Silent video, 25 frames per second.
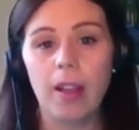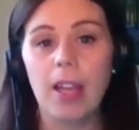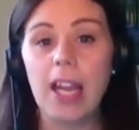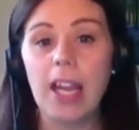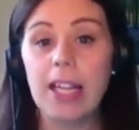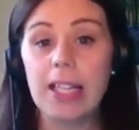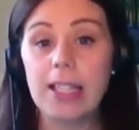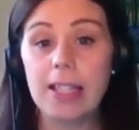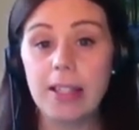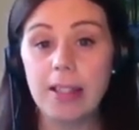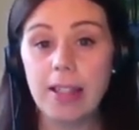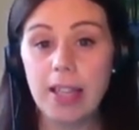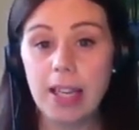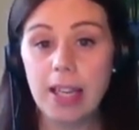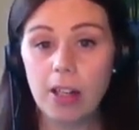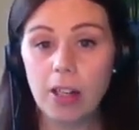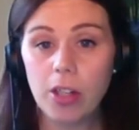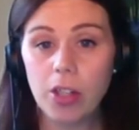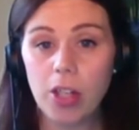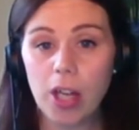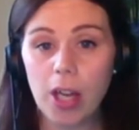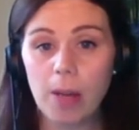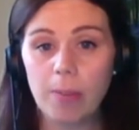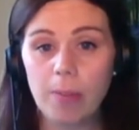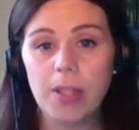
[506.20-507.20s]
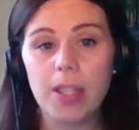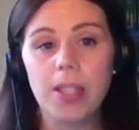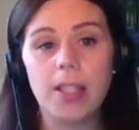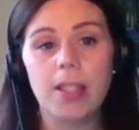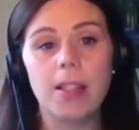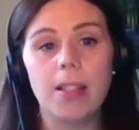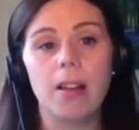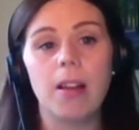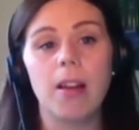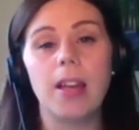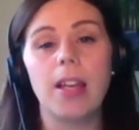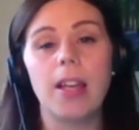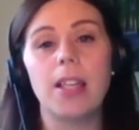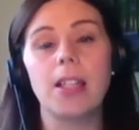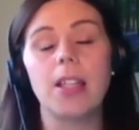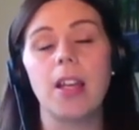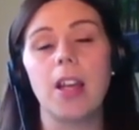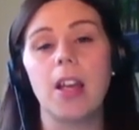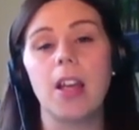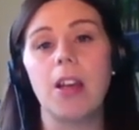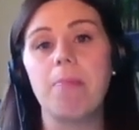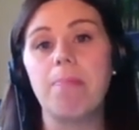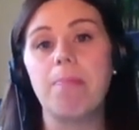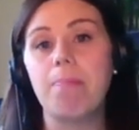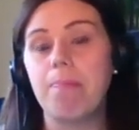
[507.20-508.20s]
It's their job to decide,
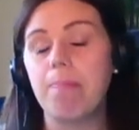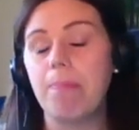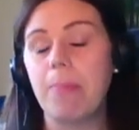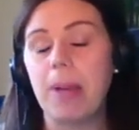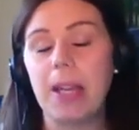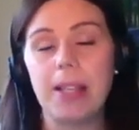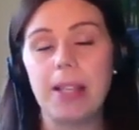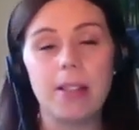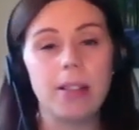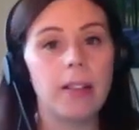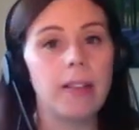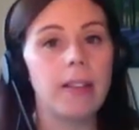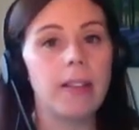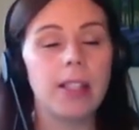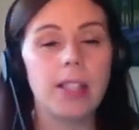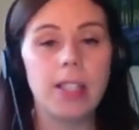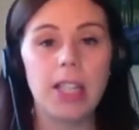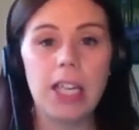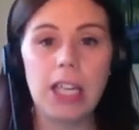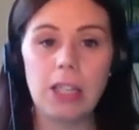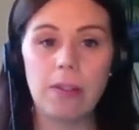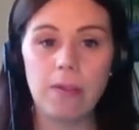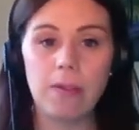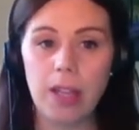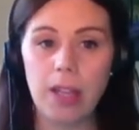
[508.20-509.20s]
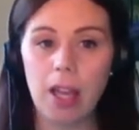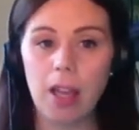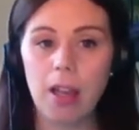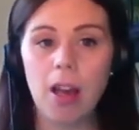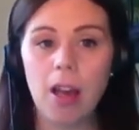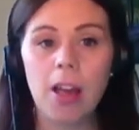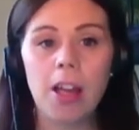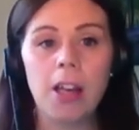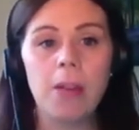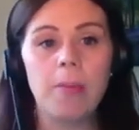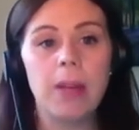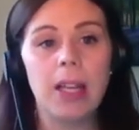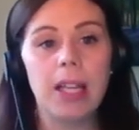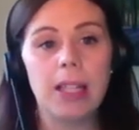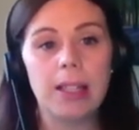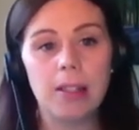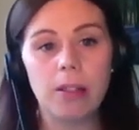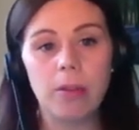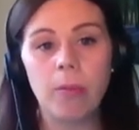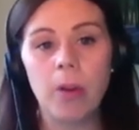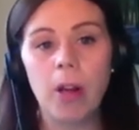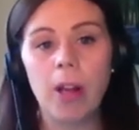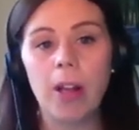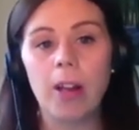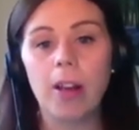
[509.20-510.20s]
based on the state of the economy and
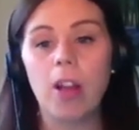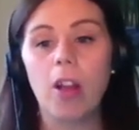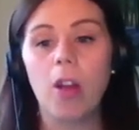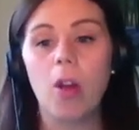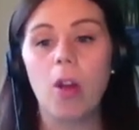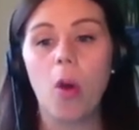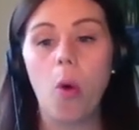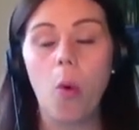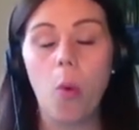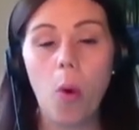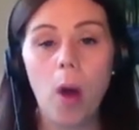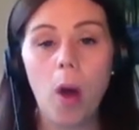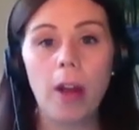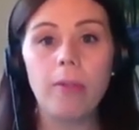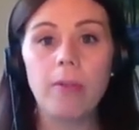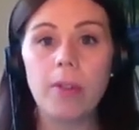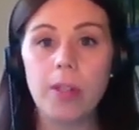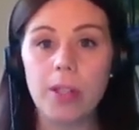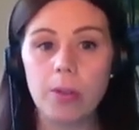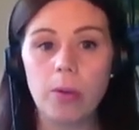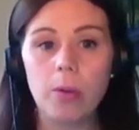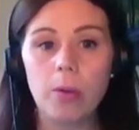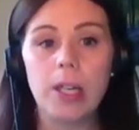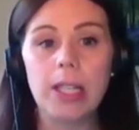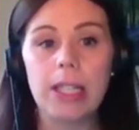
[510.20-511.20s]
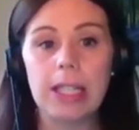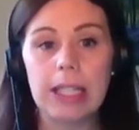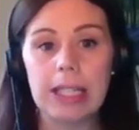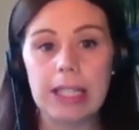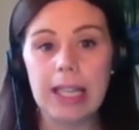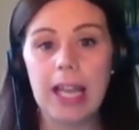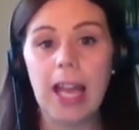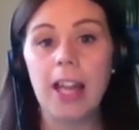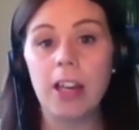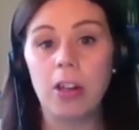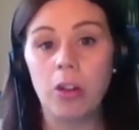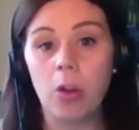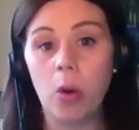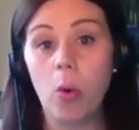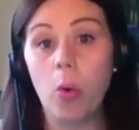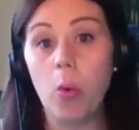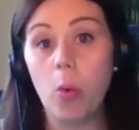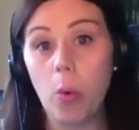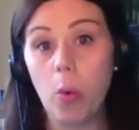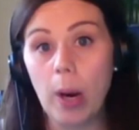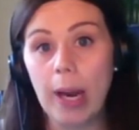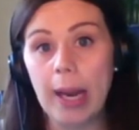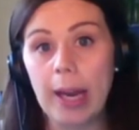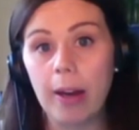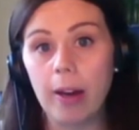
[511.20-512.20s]
so on, what resources can go
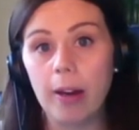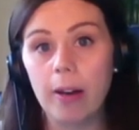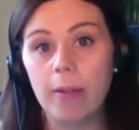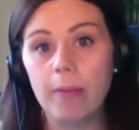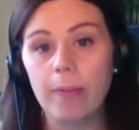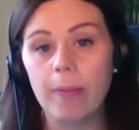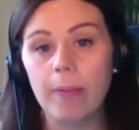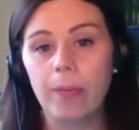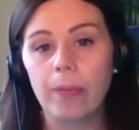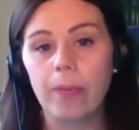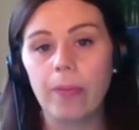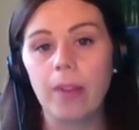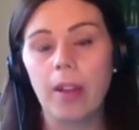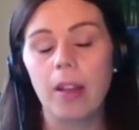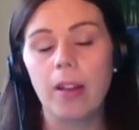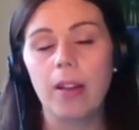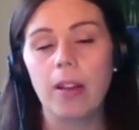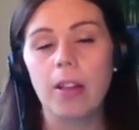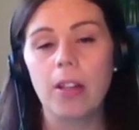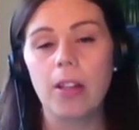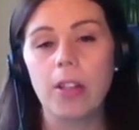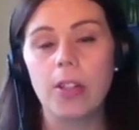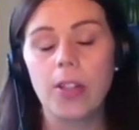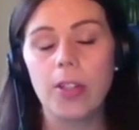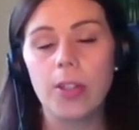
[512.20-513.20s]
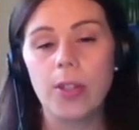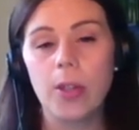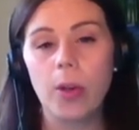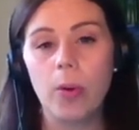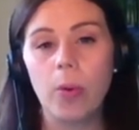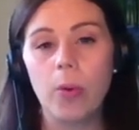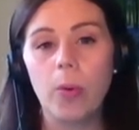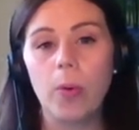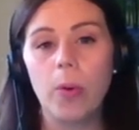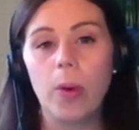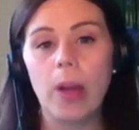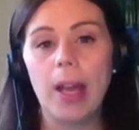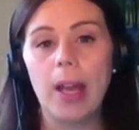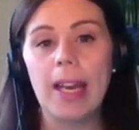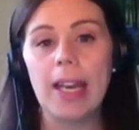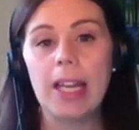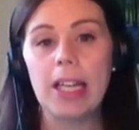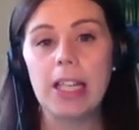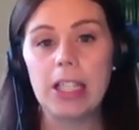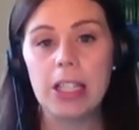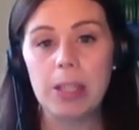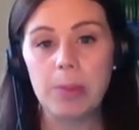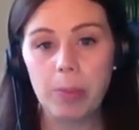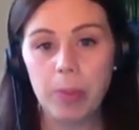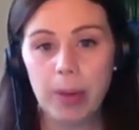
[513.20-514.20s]
where. So, an
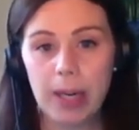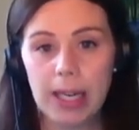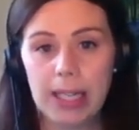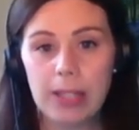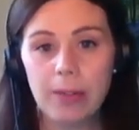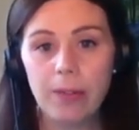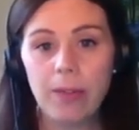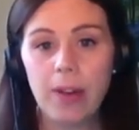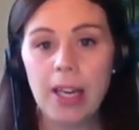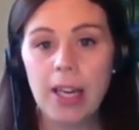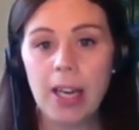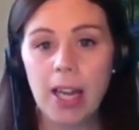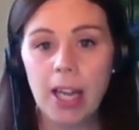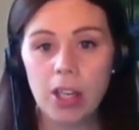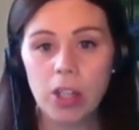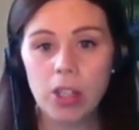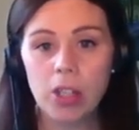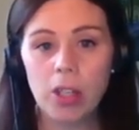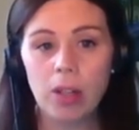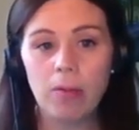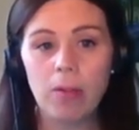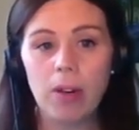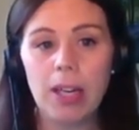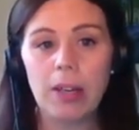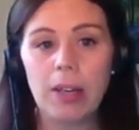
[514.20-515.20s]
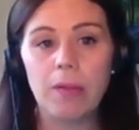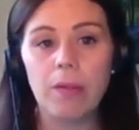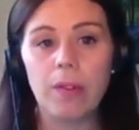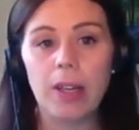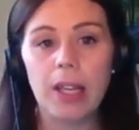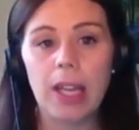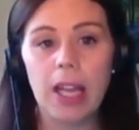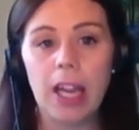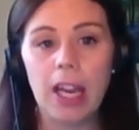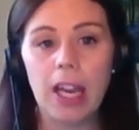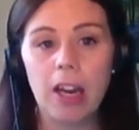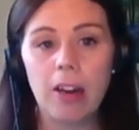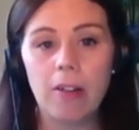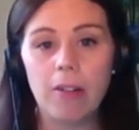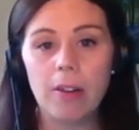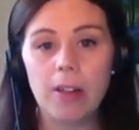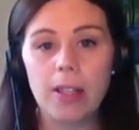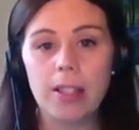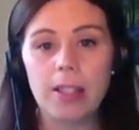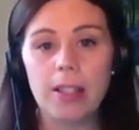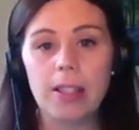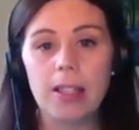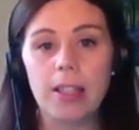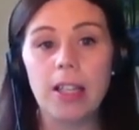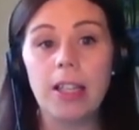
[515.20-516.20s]
express financial right for
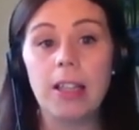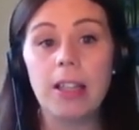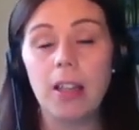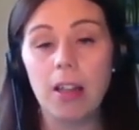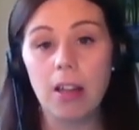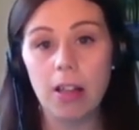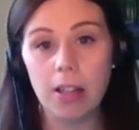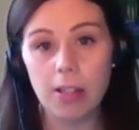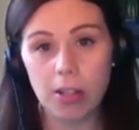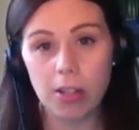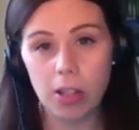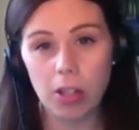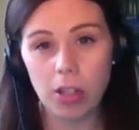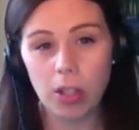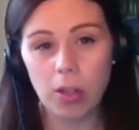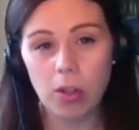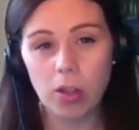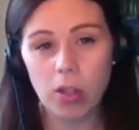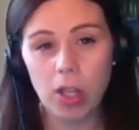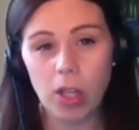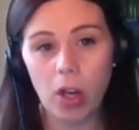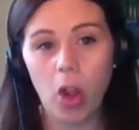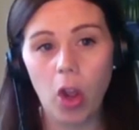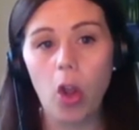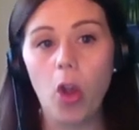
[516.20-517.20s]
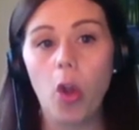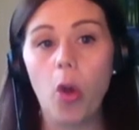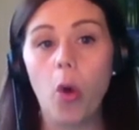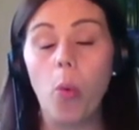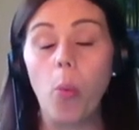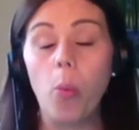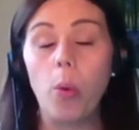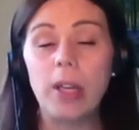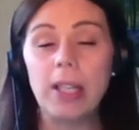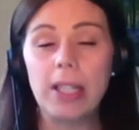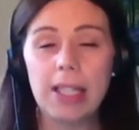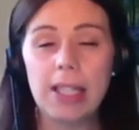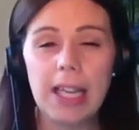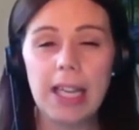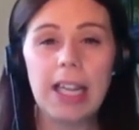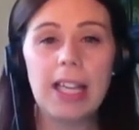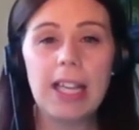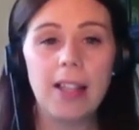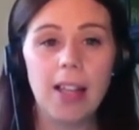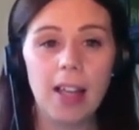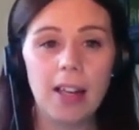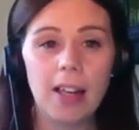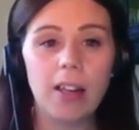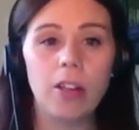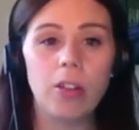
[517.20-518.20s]
carers in the Constitution would
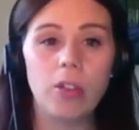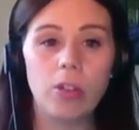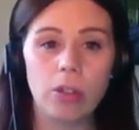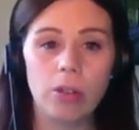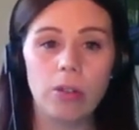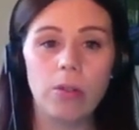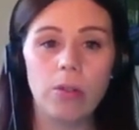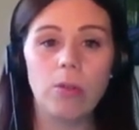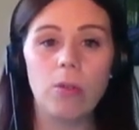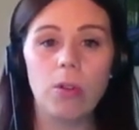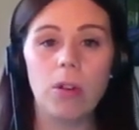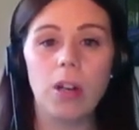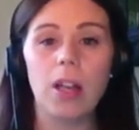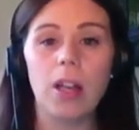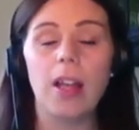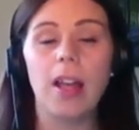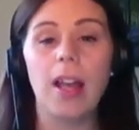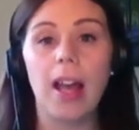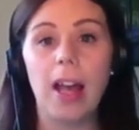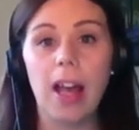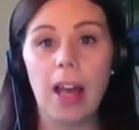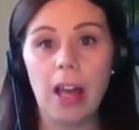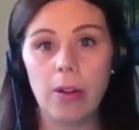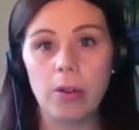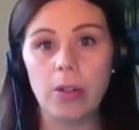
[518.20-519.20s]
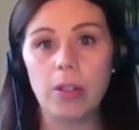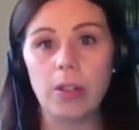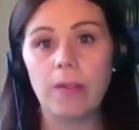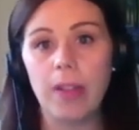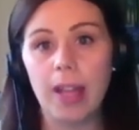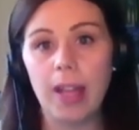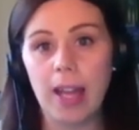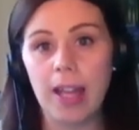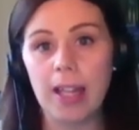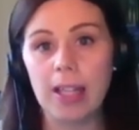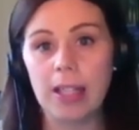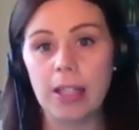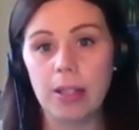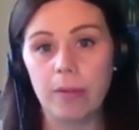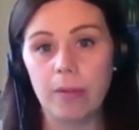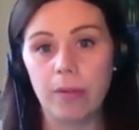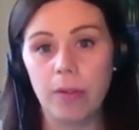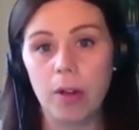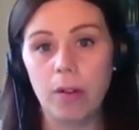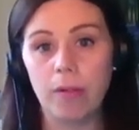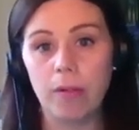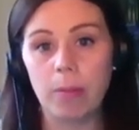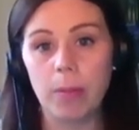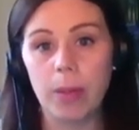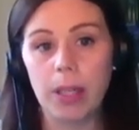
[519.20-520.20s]
take that control out of the hands of
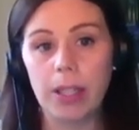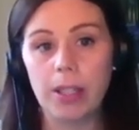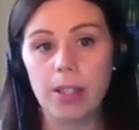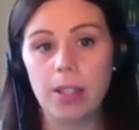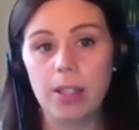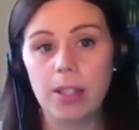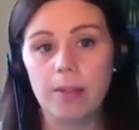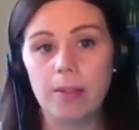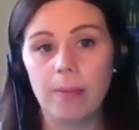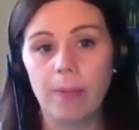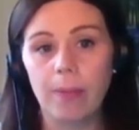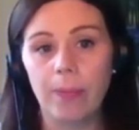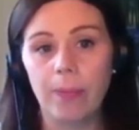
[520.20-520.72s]
government.